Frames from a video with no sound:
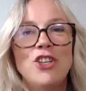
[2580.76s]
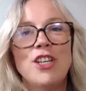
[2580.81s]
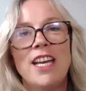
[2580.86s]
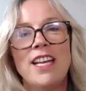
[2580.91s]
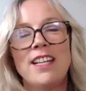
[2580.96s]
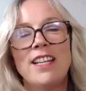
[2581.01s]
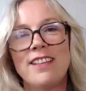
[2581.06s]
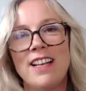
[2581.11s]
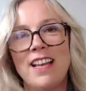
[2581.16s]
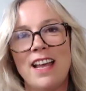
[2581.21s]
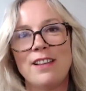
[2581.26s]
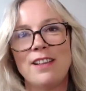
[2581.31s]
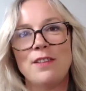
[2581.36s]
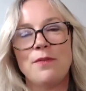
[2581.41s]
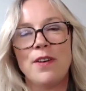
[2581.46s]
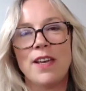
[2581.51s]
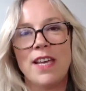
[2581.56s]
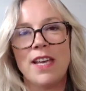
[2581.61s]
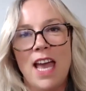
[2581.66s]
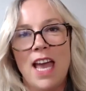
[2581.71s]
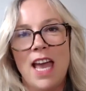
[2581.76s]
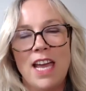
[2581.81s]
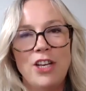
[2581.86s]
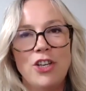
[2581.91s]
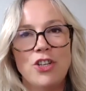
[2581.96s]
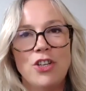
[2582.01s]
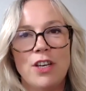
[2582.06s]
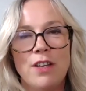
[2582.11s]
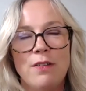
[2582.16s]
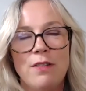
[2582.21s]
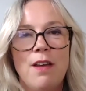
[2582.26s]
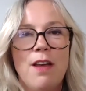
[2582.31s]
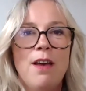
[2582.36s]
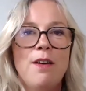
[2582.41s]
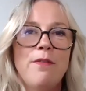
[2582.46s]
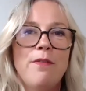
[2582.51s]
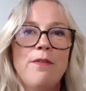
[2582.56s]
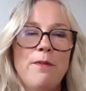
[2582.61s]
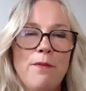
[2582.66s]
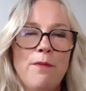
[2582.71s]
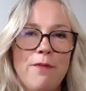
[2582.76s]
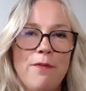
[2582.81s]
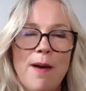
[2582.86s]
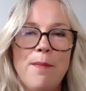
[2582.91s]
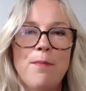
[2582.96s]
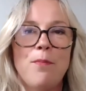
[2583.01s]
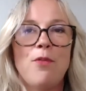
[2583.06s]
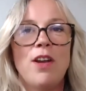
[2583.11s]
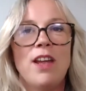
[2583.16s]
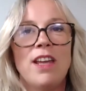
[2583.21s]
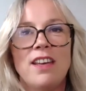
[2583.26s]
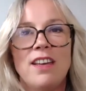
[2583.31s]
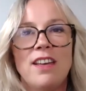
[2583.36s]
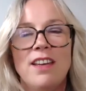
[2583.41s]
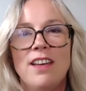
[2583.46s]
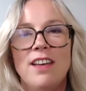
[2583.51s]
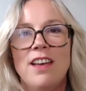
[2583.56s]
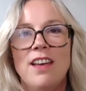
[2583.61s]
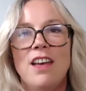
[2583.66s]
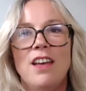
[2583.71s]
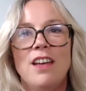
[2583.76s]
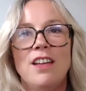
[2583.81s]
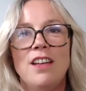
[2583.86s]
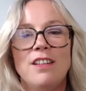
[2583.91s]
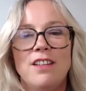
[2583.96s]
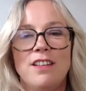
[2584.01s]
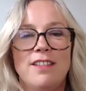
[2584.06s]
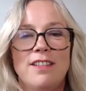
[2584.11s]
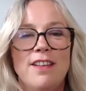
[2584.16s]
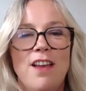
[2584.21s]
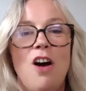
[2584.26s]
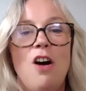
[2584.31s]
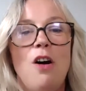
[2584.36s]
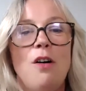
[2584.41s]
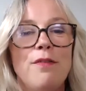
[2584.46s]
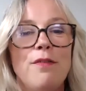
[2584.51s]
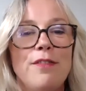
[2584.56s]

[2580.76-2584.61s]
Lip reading: its classification from fabric to scarf.